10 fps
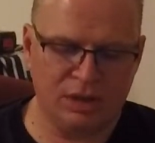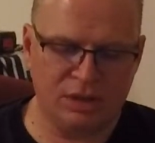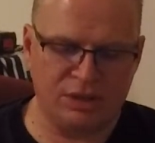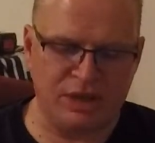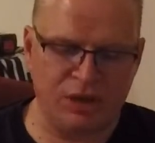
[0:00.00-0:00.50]

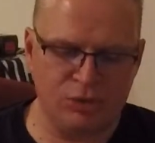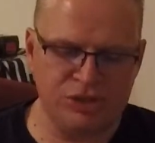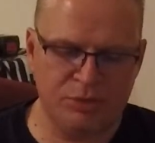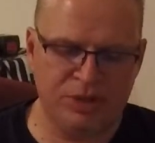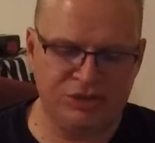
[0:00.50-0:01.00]
that the
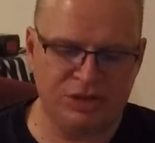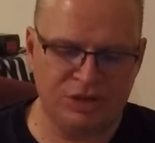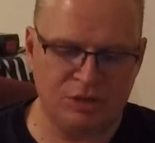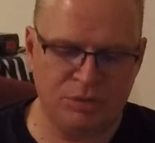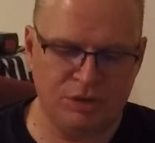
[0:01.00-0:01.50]
LGBT
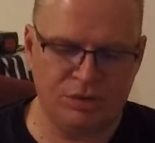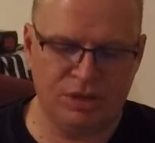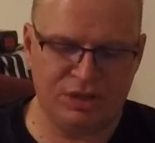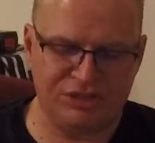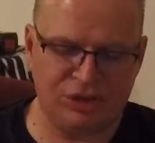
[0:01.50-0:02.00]

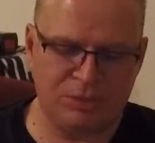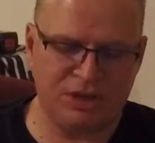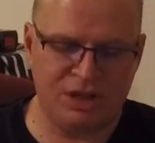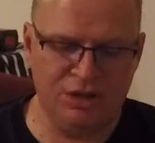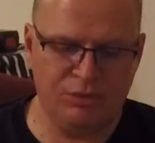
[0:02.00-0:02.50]
community is something
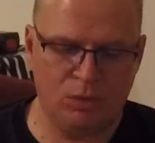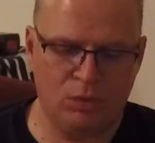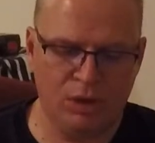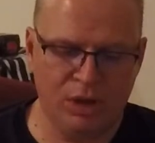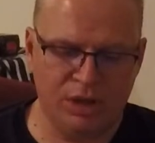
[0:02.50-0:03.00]
evil
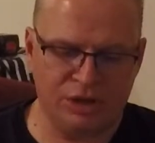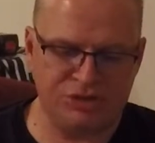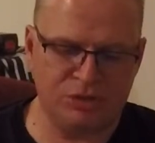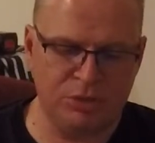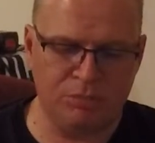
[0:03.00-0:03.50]
and
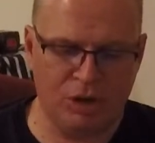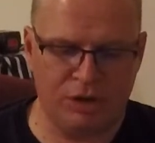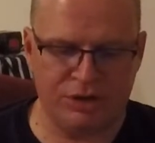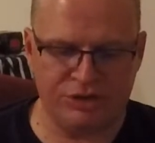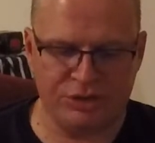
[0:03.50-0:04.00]
should be
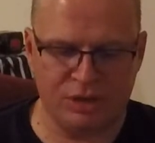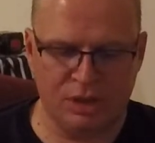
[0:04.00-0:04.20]
punished?